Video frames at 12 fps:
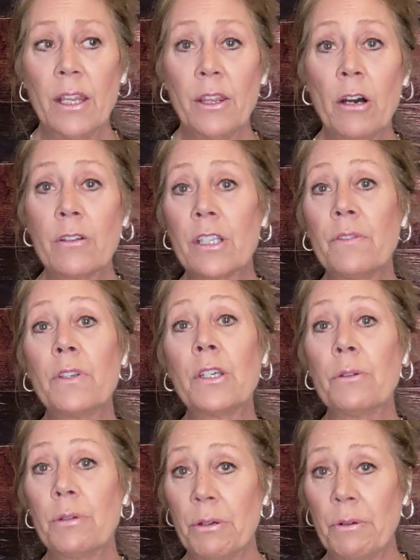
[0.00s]
Those of
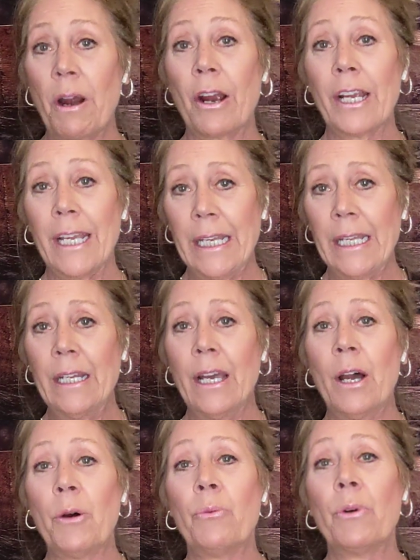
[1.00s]
you who are in
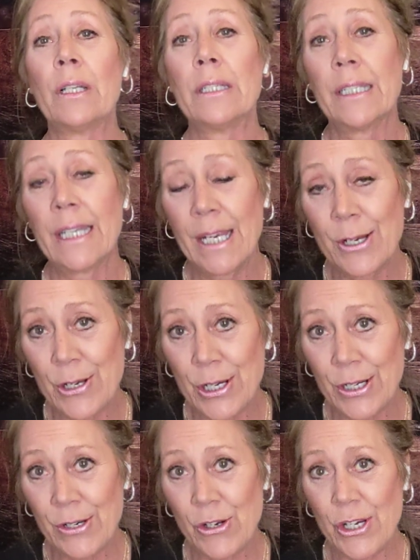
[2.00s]
a
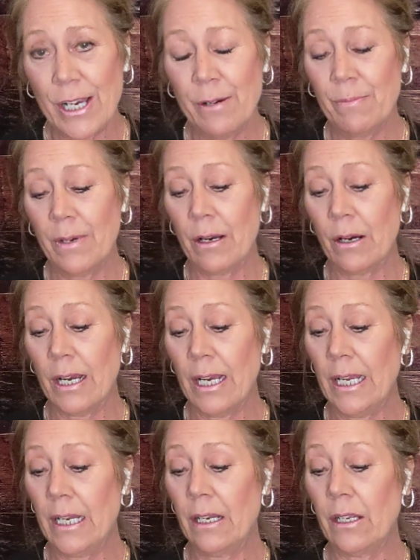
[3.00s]
relationship, all
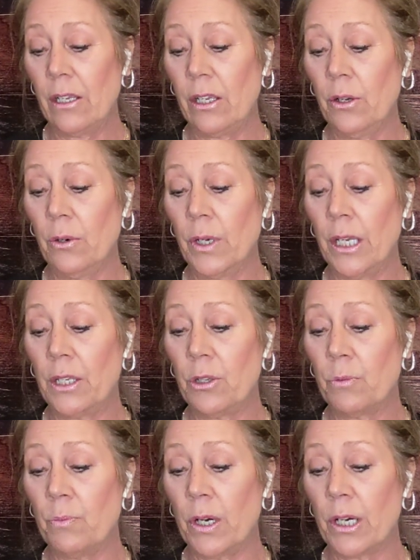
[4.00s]
right, you and
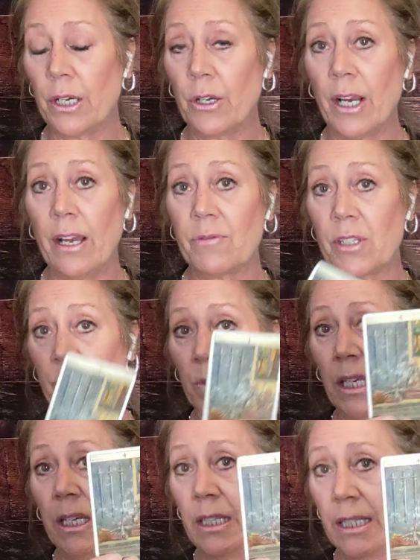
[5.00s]
your partner have some
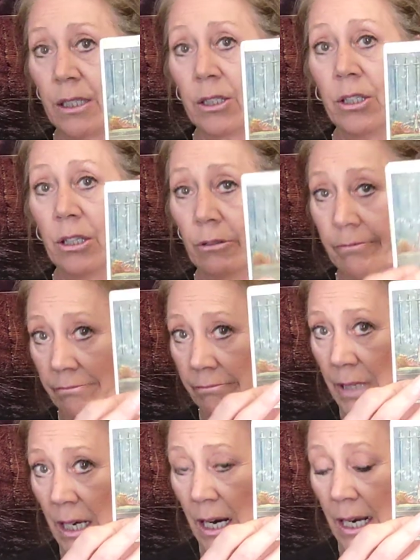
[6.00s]
healing to do,
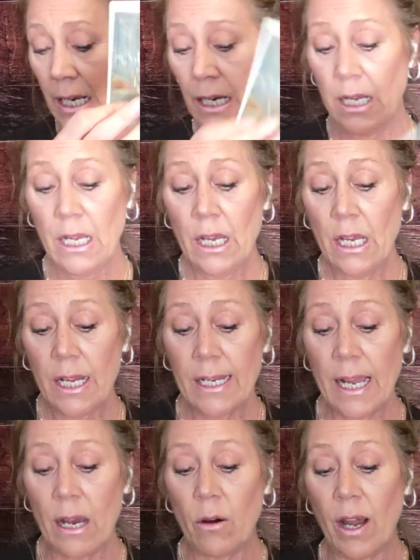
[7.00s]
all right?
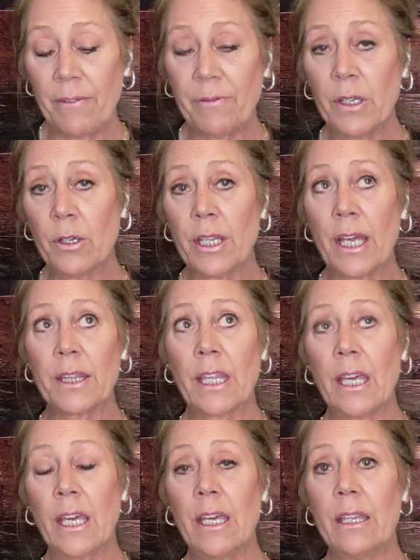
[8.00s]
Now, I feel that
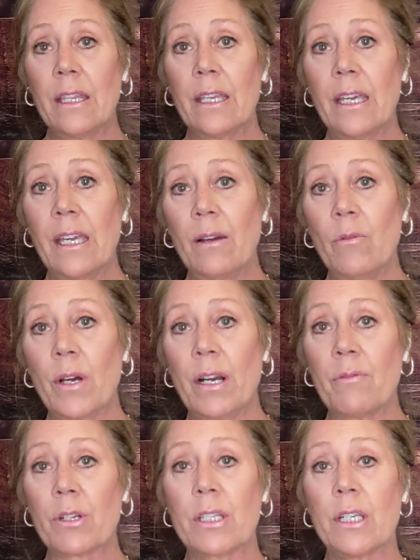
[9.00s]
the, the
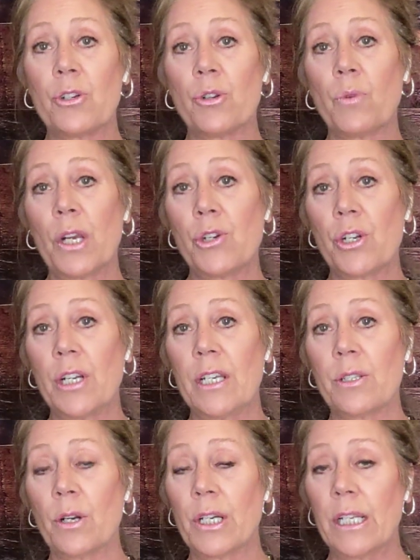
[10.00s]
whatever situation
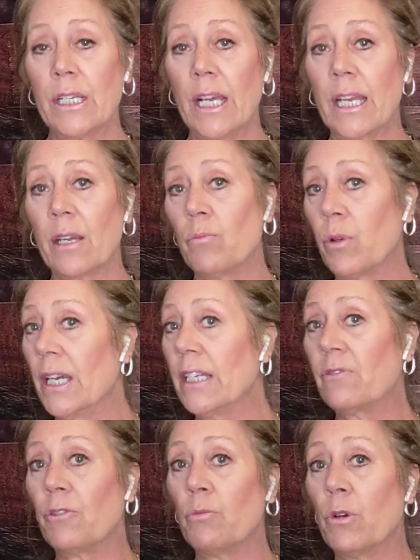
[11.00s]
has already taken
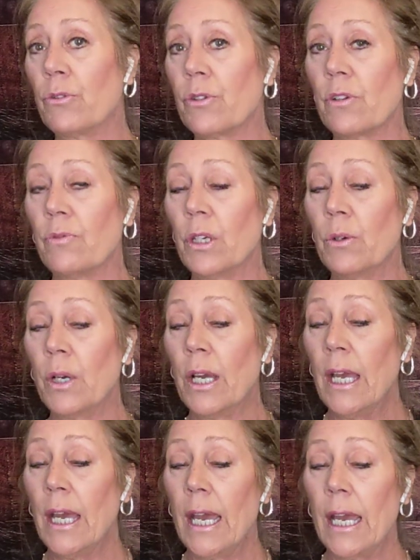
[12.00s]
place for most of you,
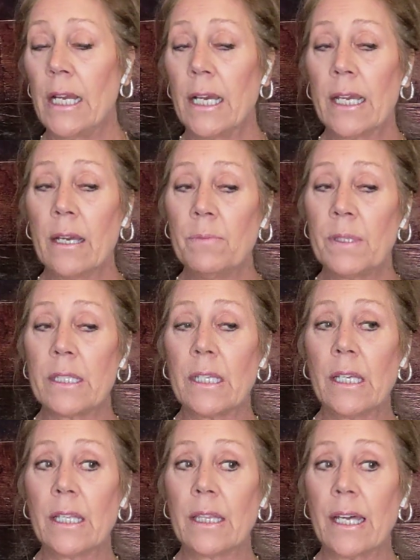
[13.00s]
and I am
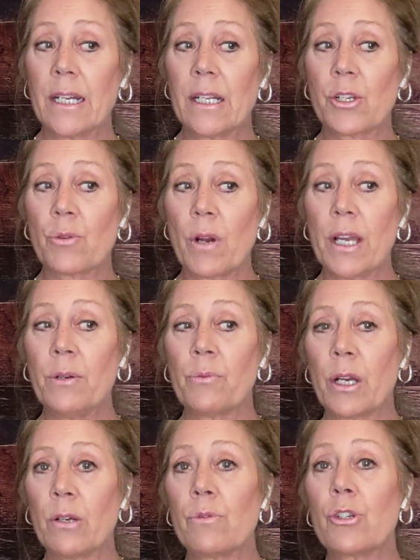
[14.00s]
seeing that it's right
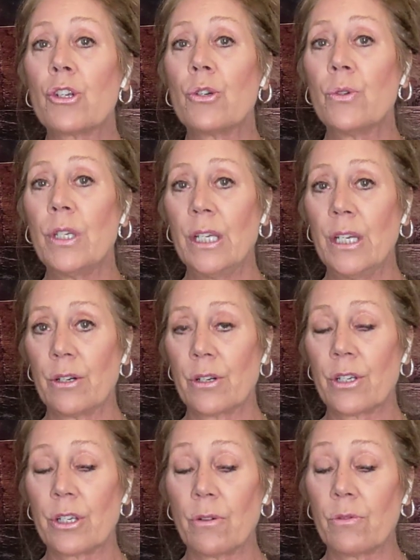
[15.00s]
around two
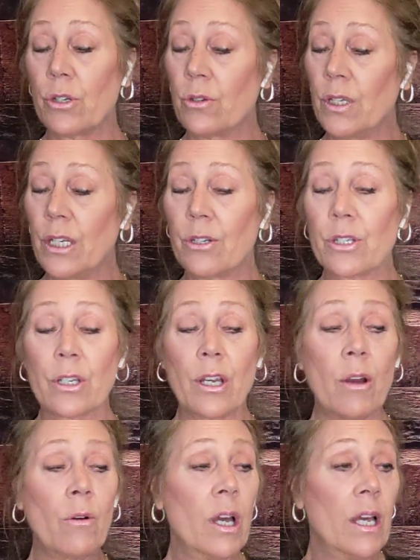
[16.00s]
years. So two years
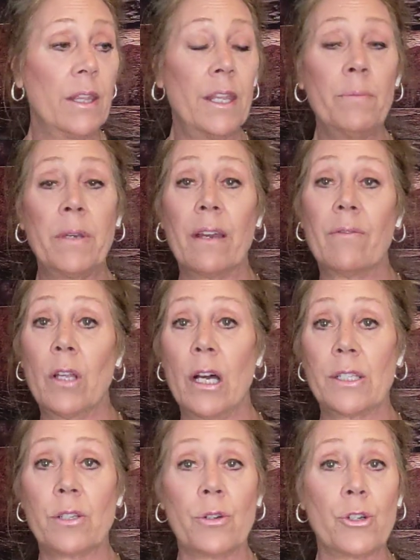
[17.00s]
ago, they may have
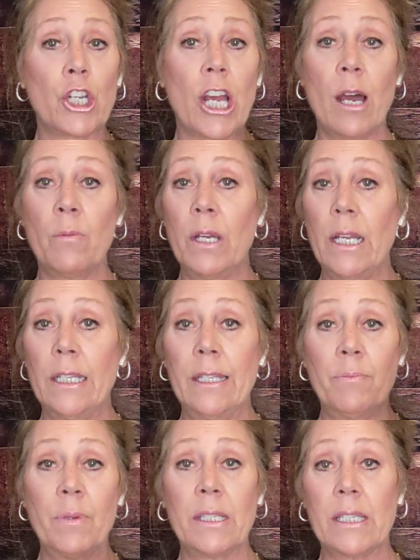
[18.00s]
lost their job, and
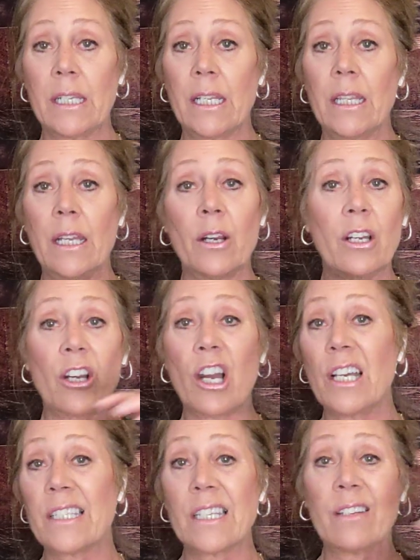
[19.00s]
they've been sitting there
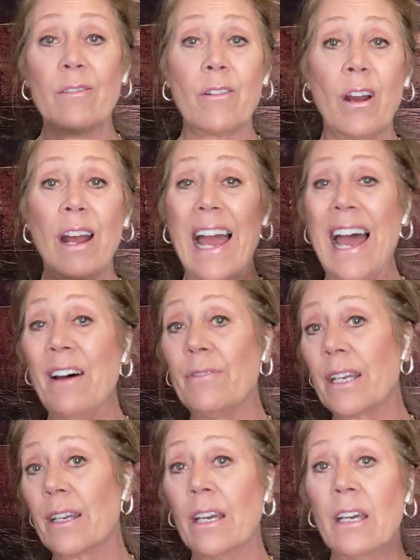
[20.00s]
causing
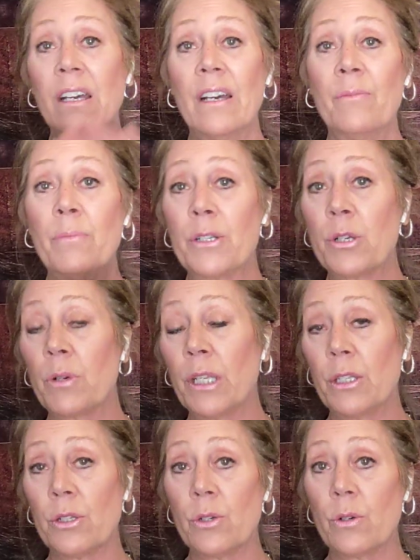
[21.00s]
havoc
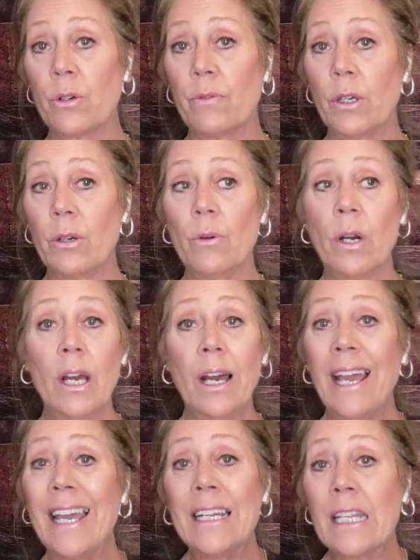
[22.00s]
between the two of you.
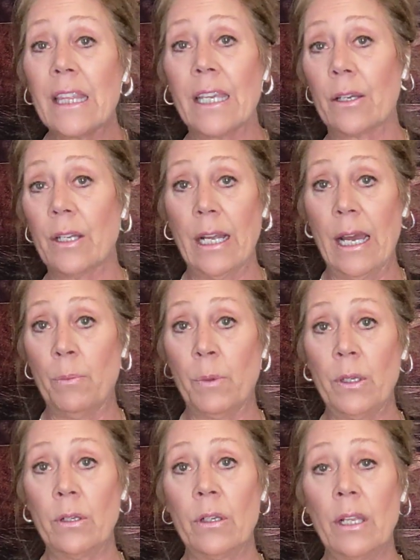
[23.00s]
Anything could
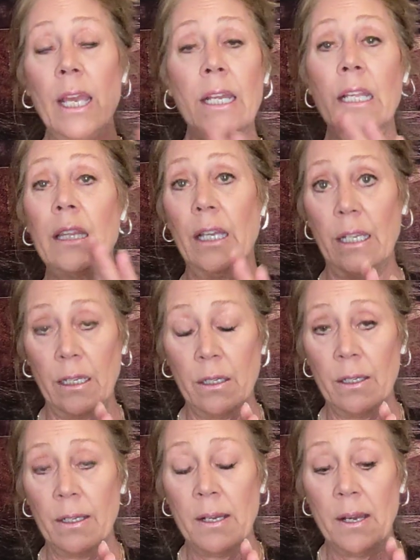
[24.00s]
happen, anything.
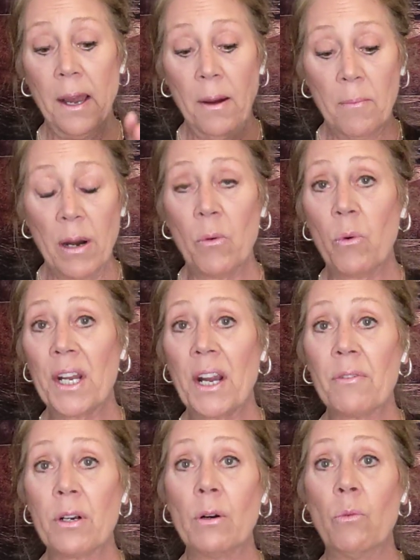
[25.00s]
But
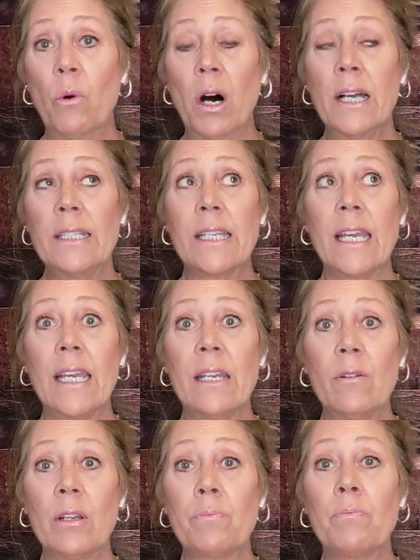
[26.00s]
whatever it was,
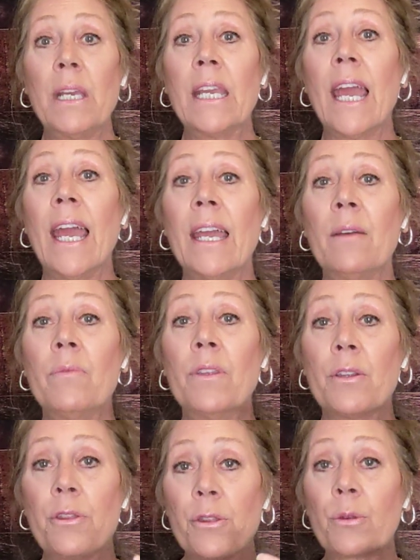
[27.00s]
it became
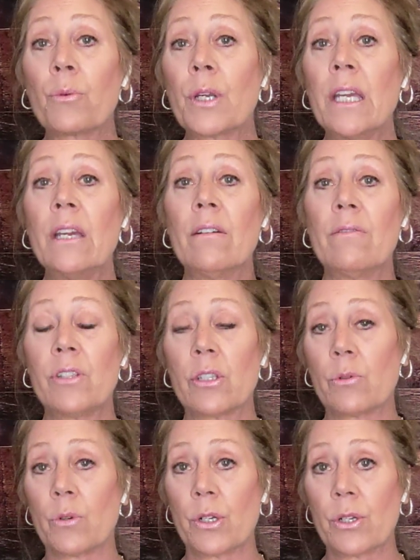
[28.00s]
the Three of
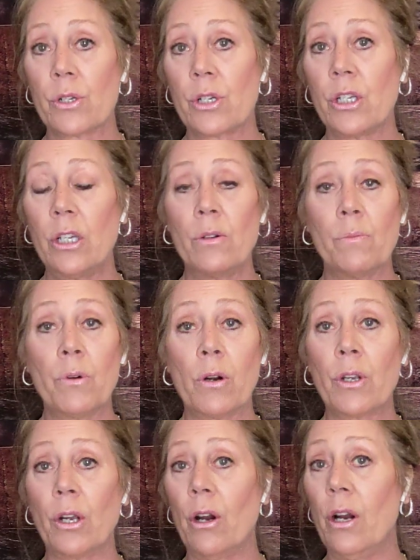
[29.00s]
Swords to you. It
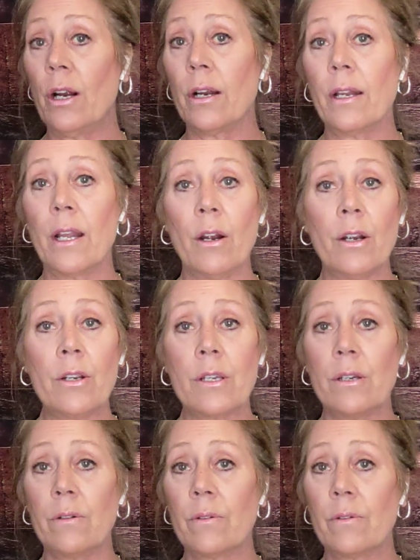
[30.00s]
broke your heart. It hurt
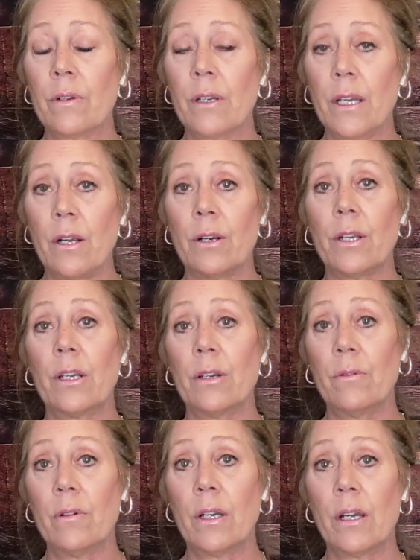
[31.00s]
you. It hurt
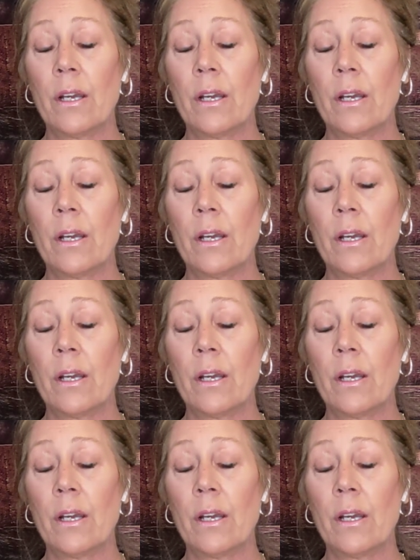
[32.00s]
you.